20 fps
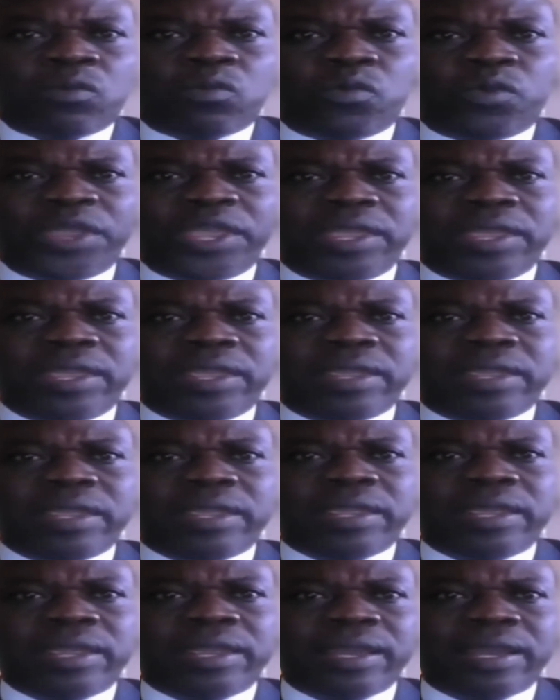
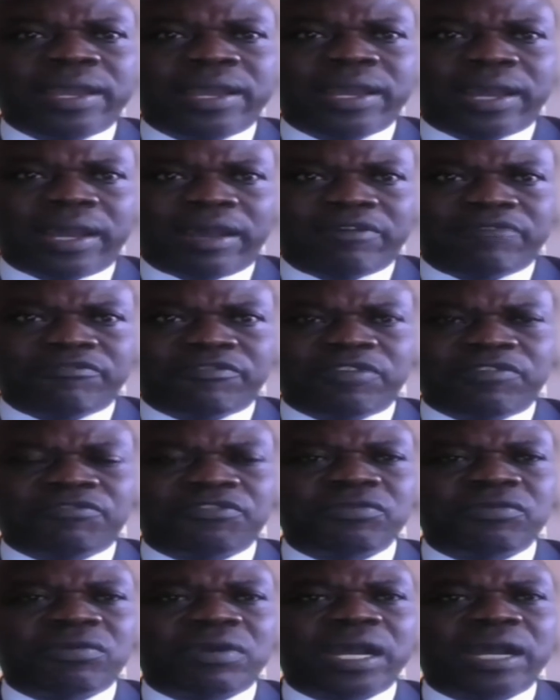We have, if
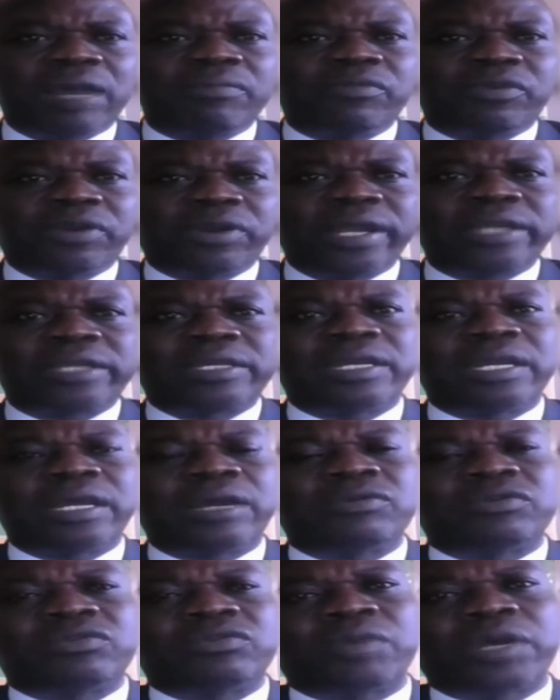you come right
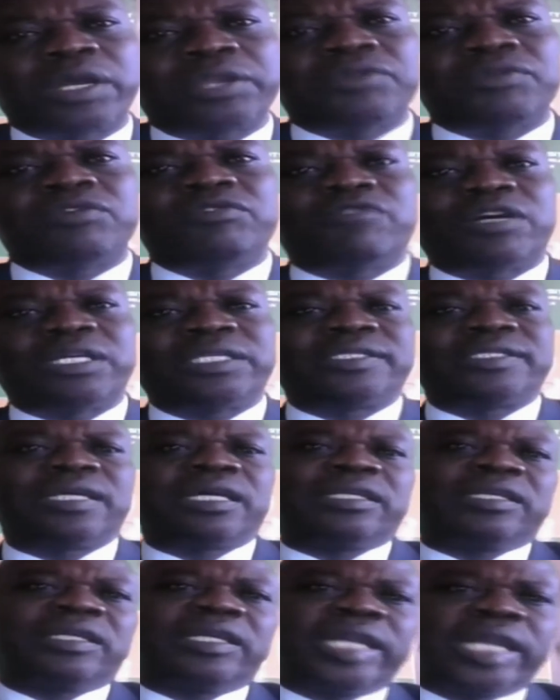now to my university
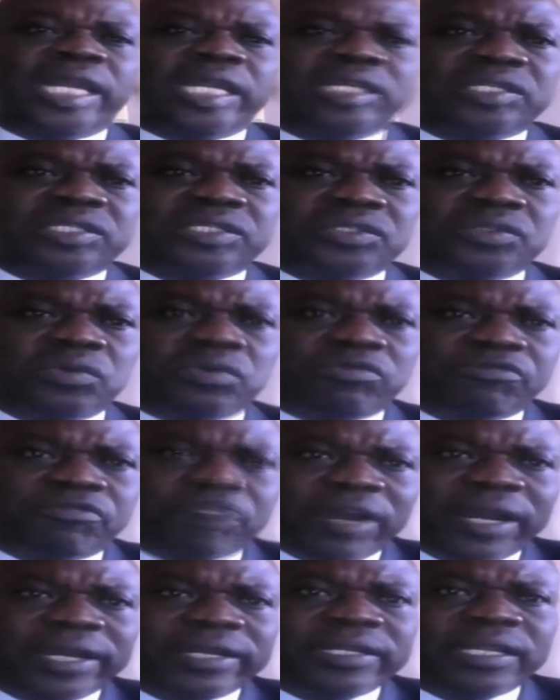at the gate, you'll
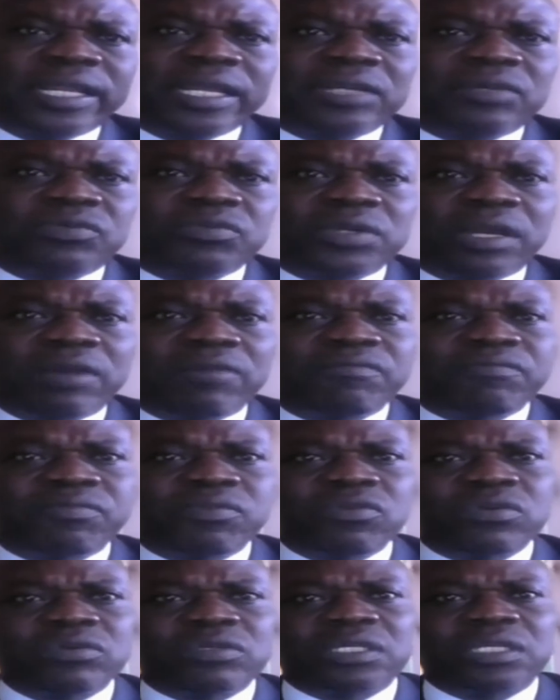find that we have
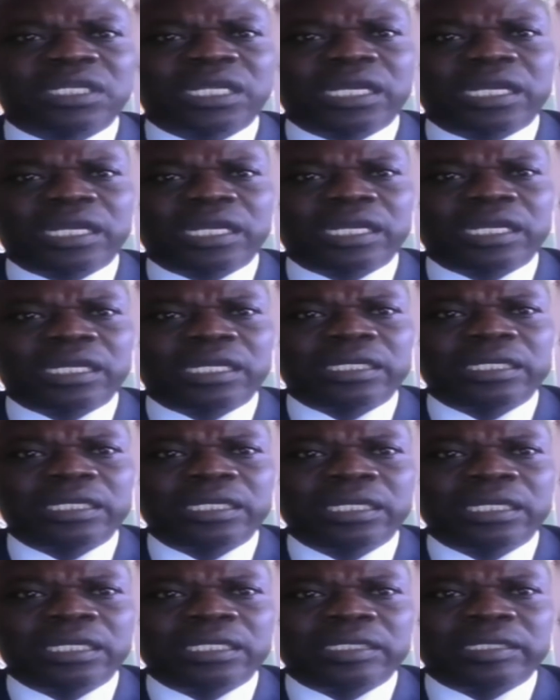put the
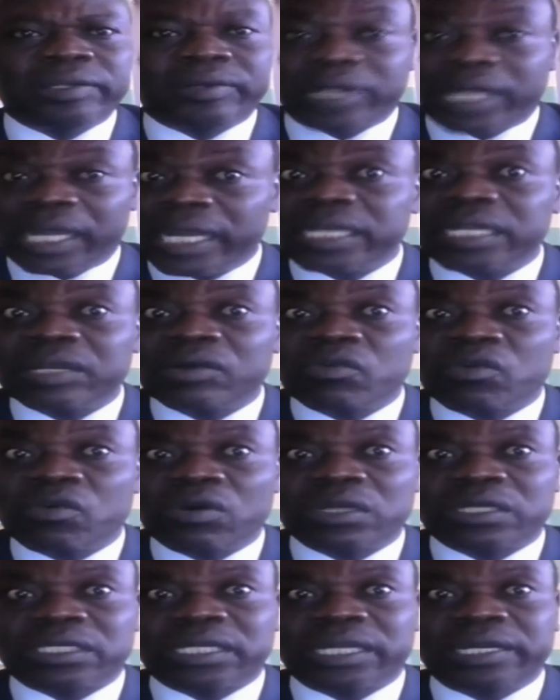running
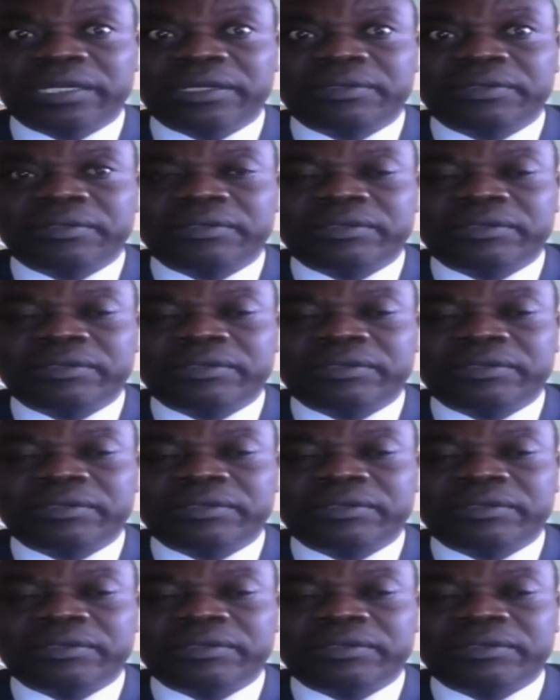water